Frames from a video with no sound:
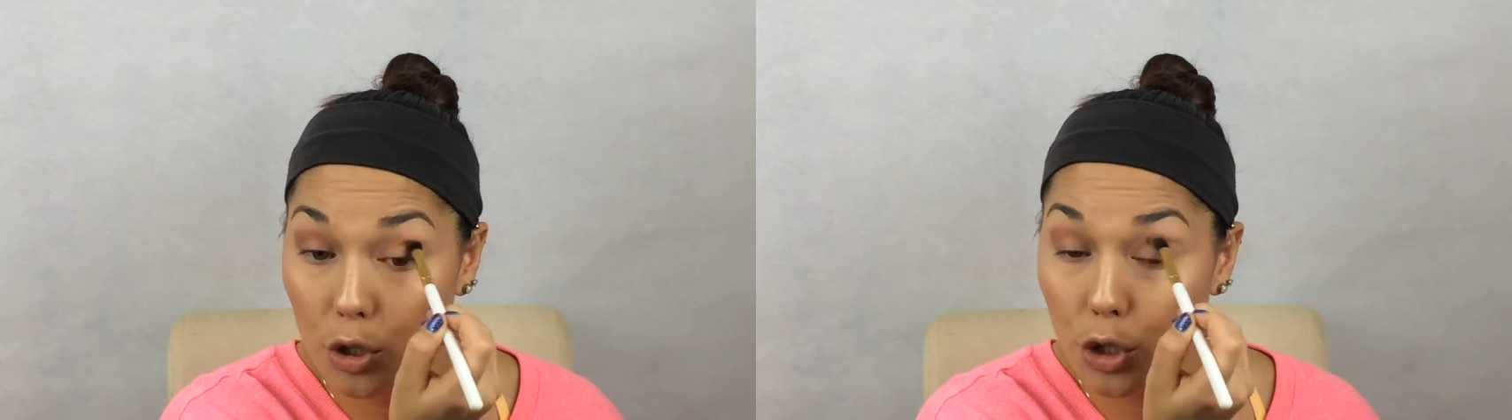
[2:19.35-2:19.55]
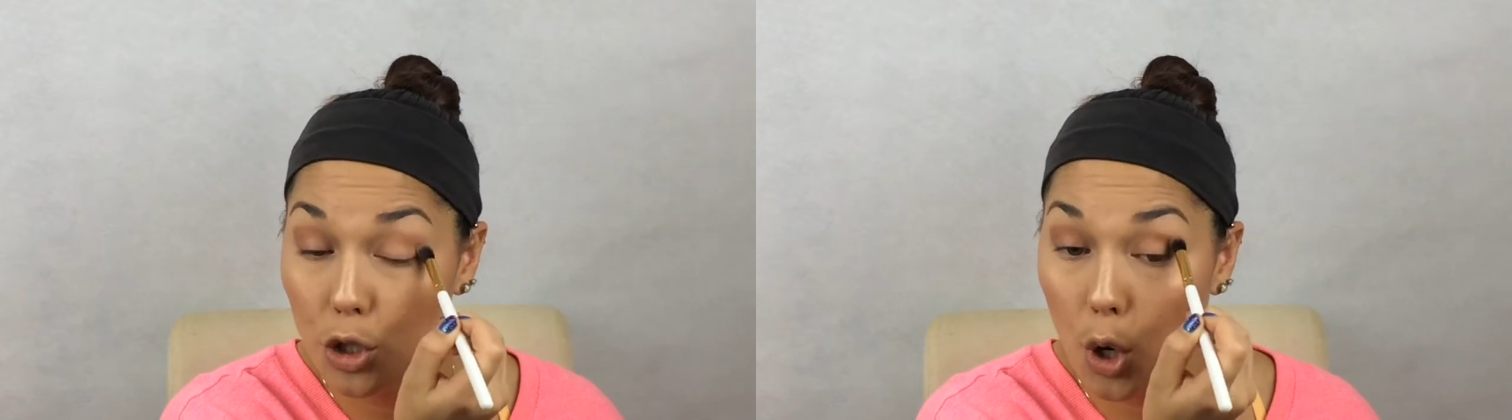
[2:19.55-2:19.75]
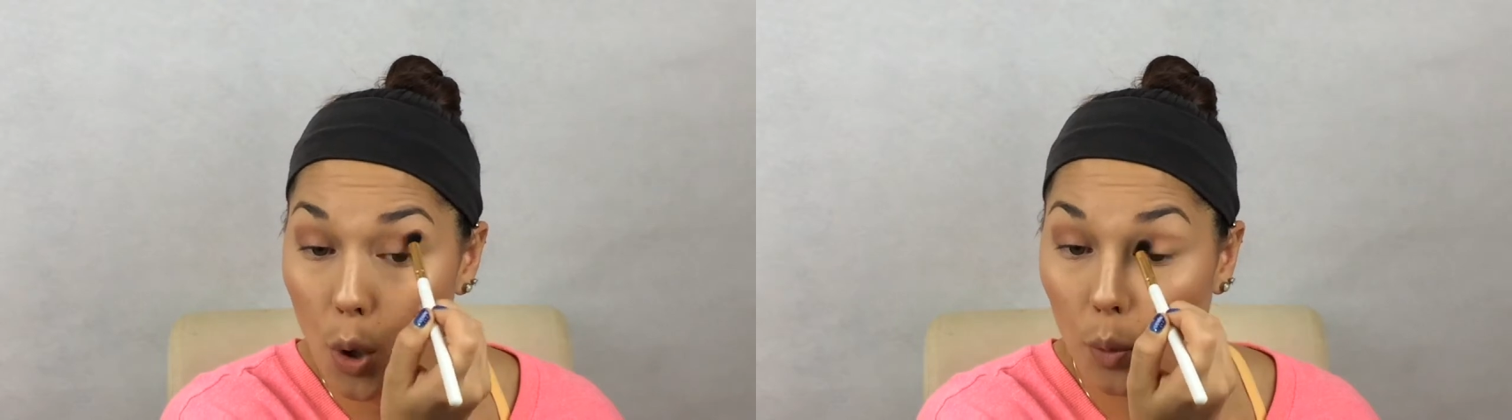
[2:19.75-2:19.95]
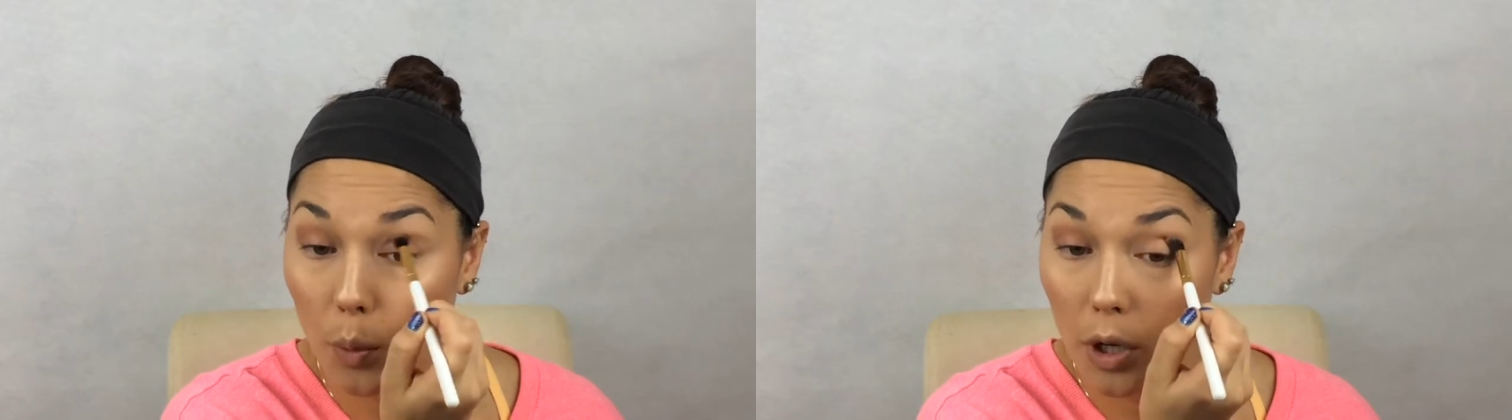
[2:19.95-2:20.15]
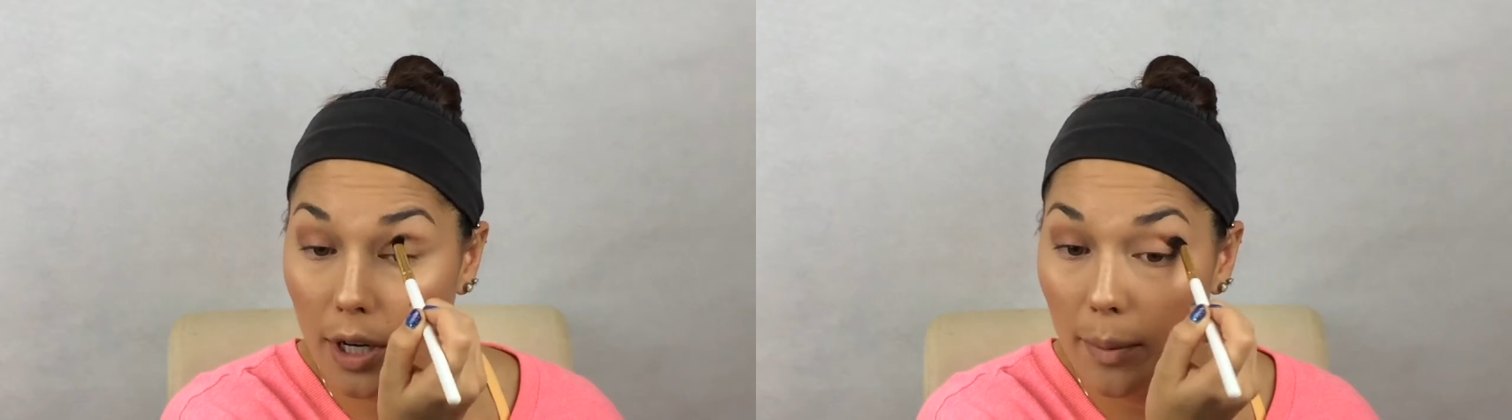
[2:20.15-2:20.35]
don't
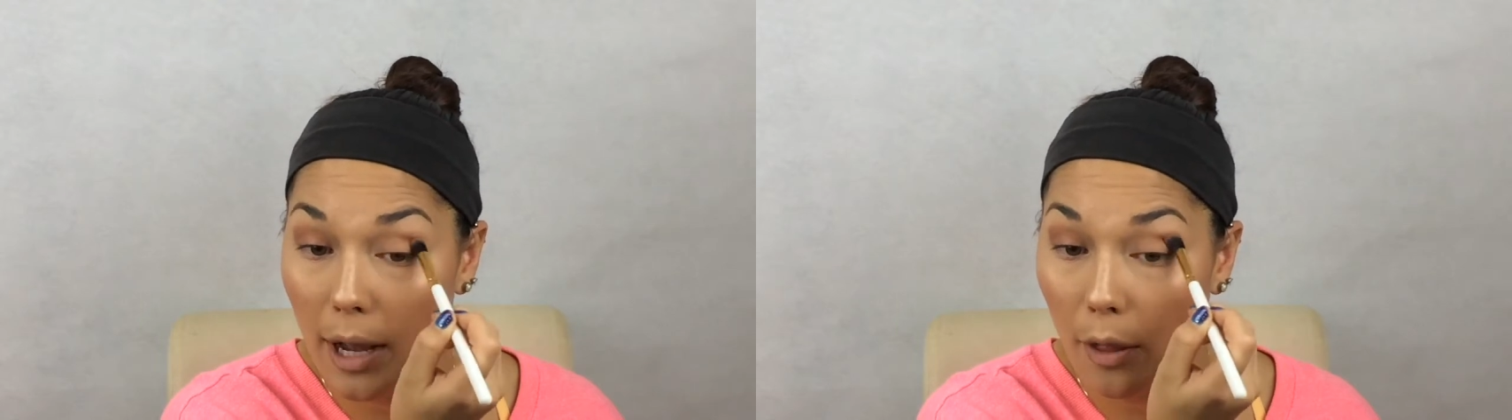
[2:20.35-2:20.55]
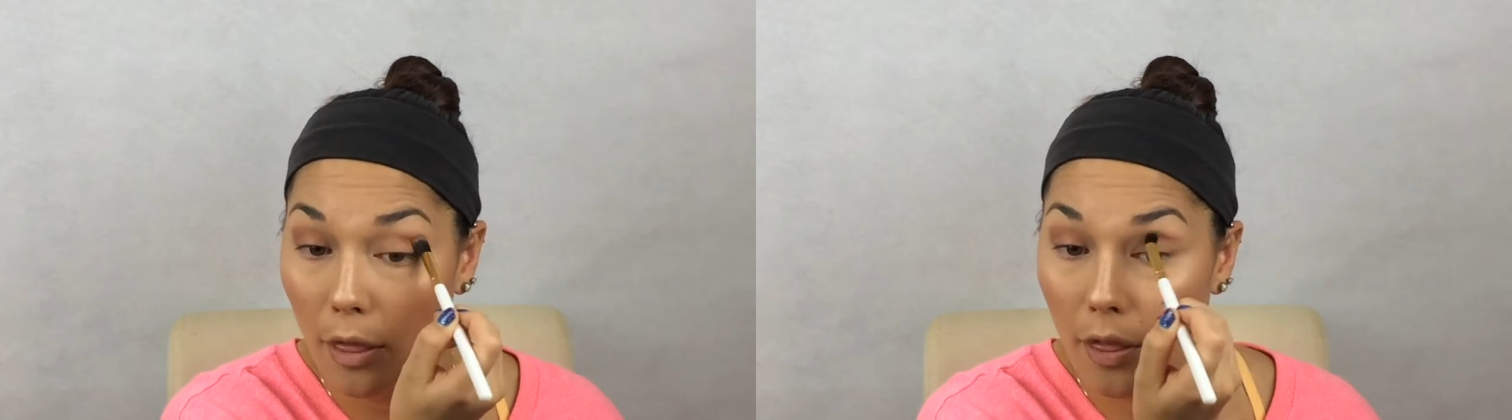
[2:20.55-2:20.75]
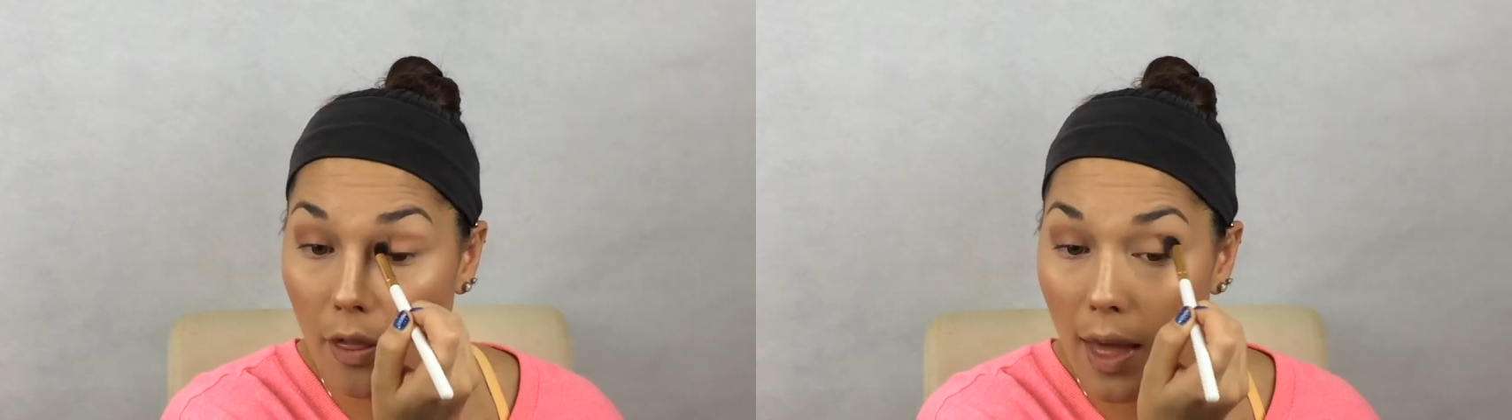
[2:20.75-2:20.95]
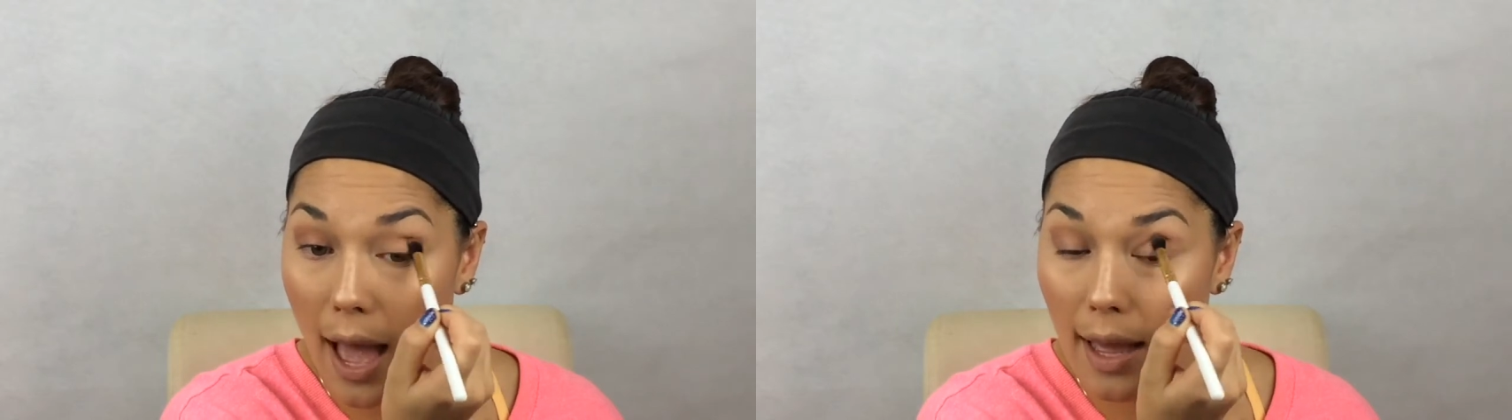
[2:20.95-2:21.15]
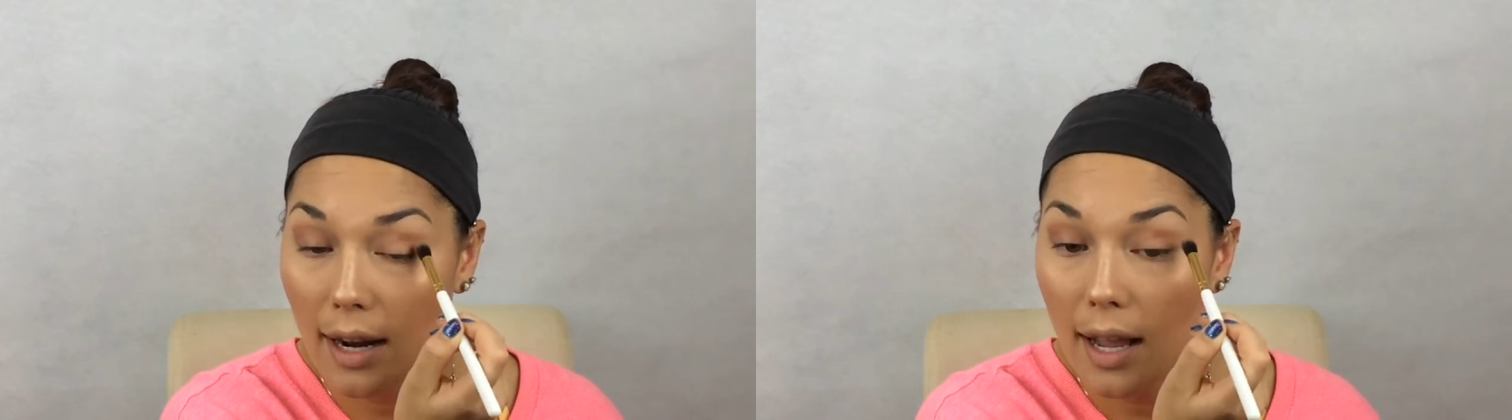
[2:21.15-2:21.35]
worry about that.